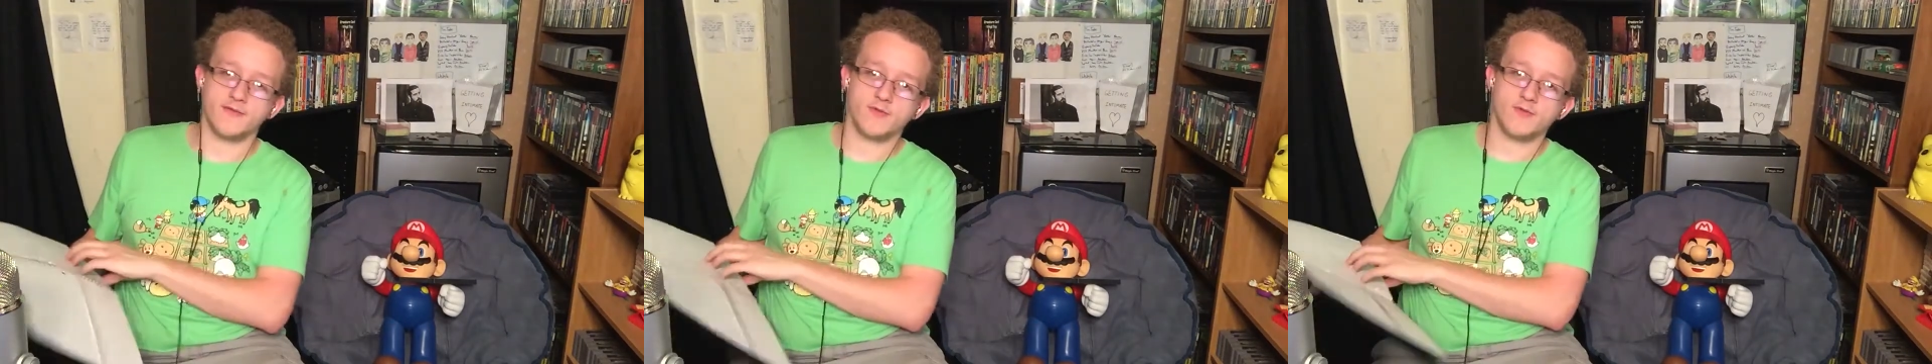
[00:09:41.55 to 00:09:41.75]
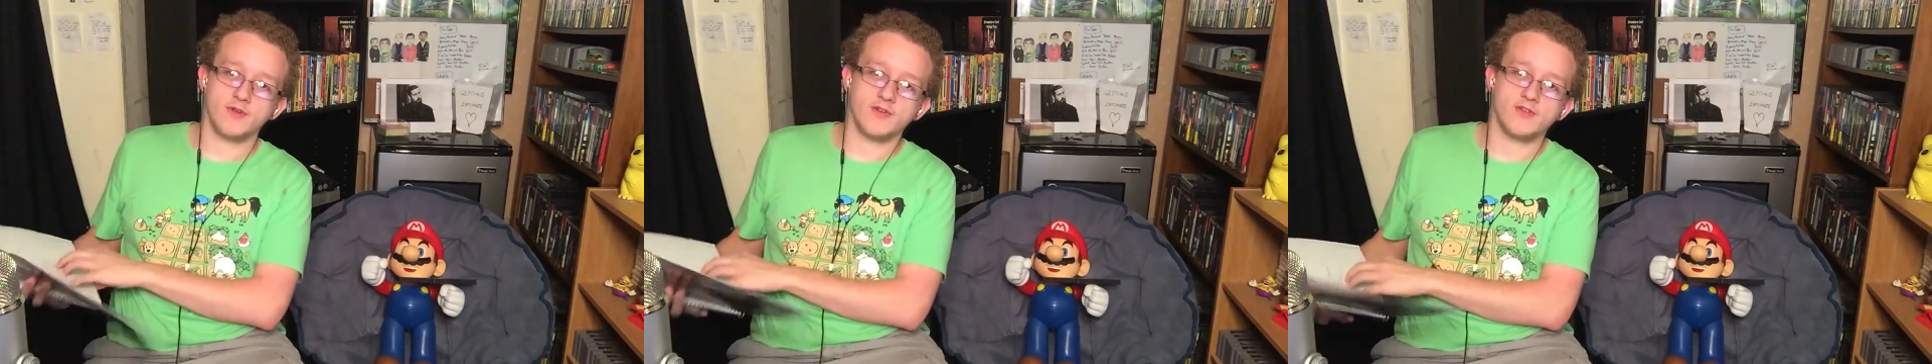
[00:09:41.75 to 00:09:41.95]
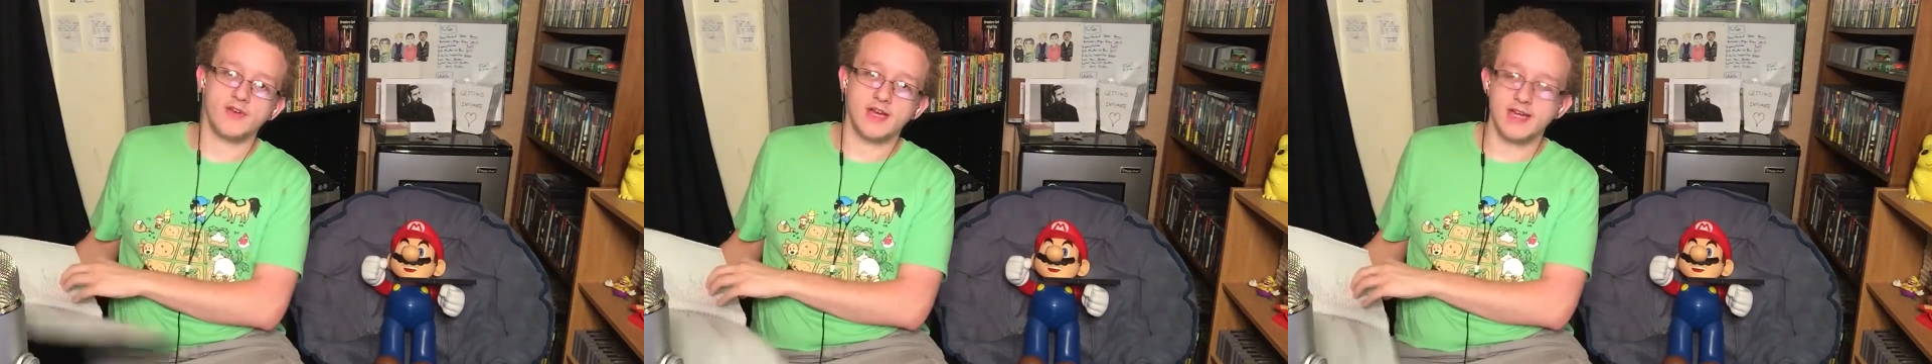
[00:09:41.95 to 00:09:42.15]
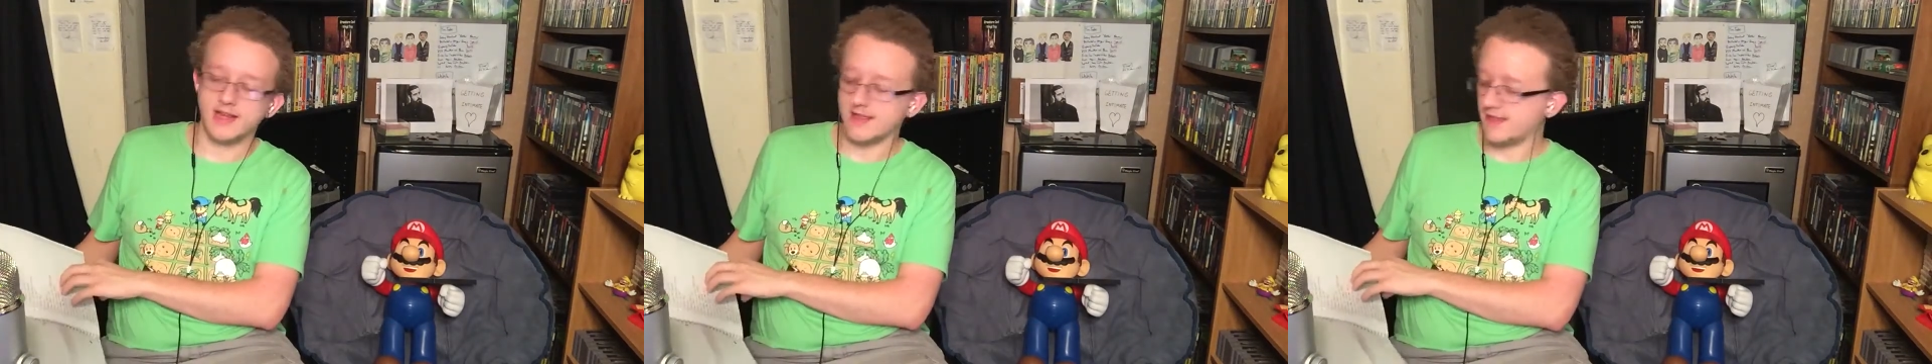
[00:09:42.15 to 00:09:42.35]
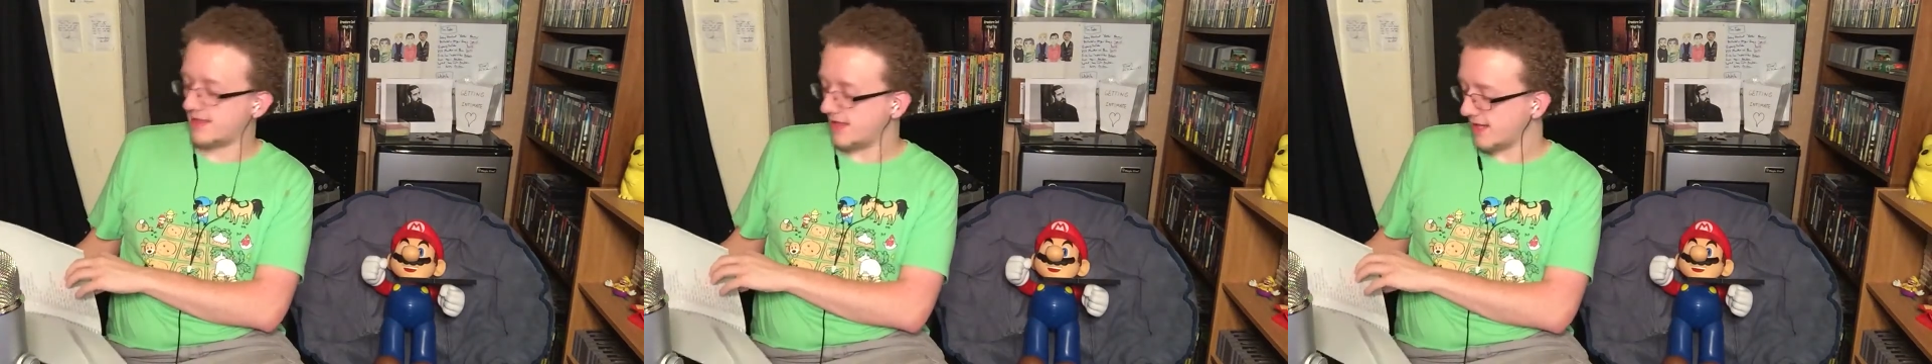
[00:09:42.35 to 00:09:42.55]
three hundred
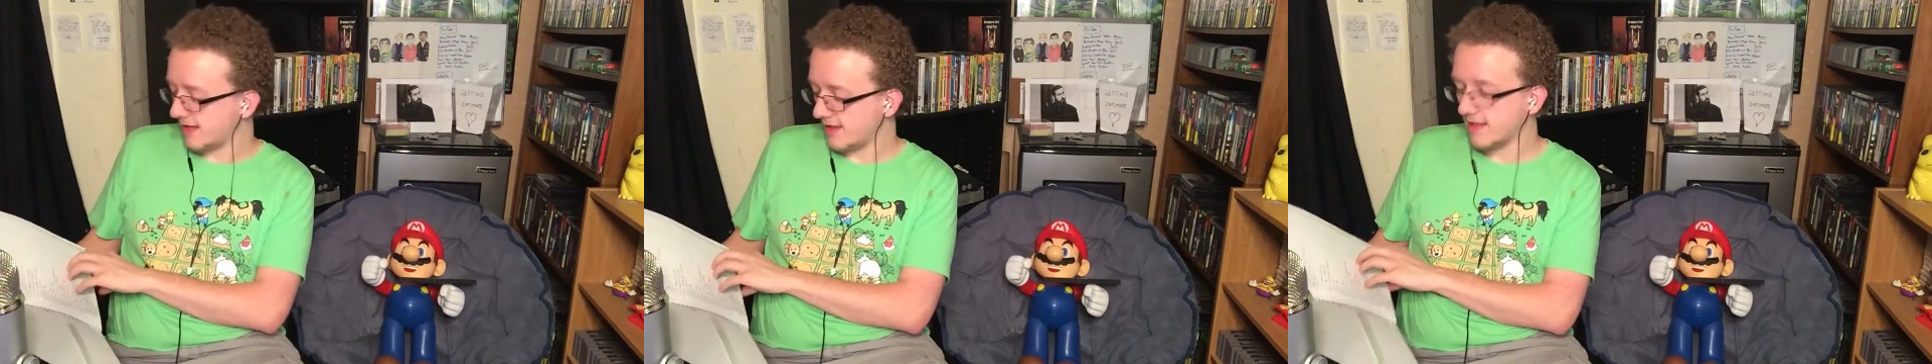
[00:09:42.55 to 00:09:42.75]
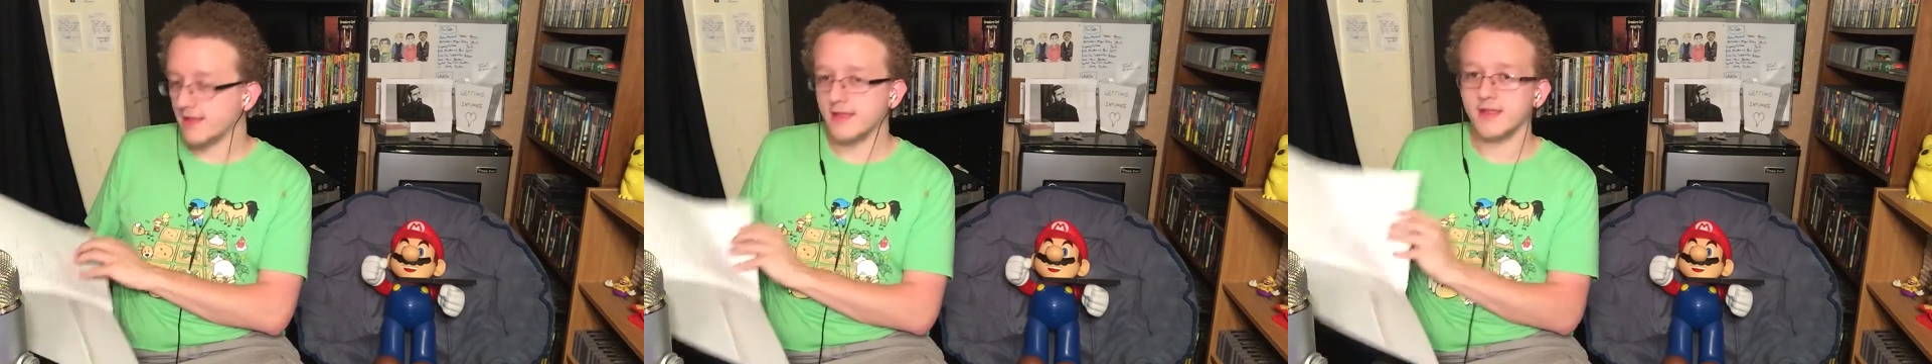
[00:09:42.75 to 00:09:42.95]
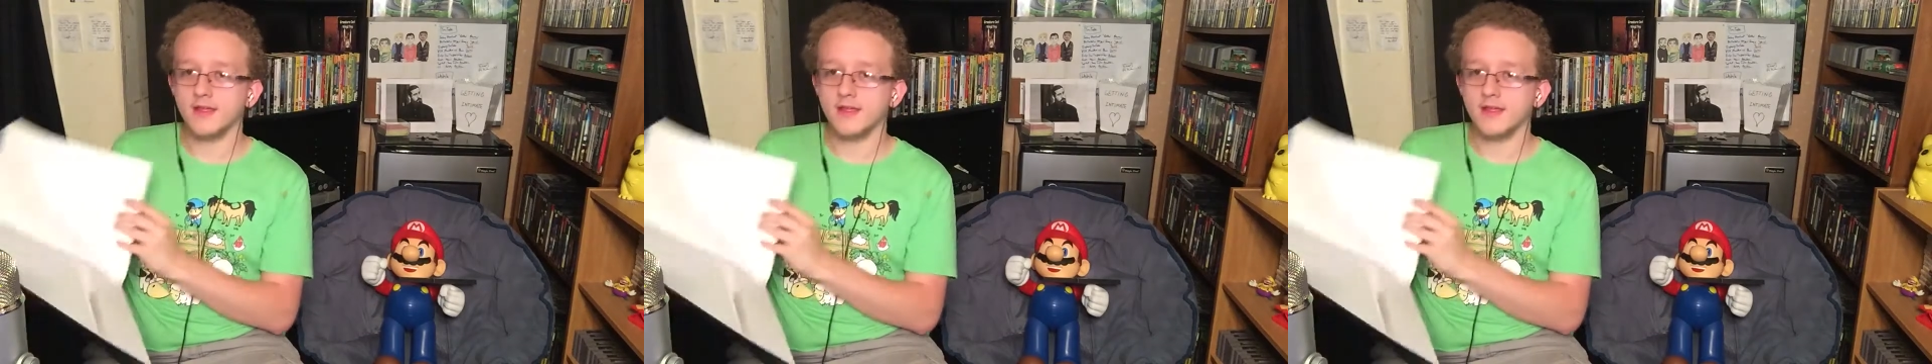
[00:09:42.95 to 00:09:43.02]
eighty-six.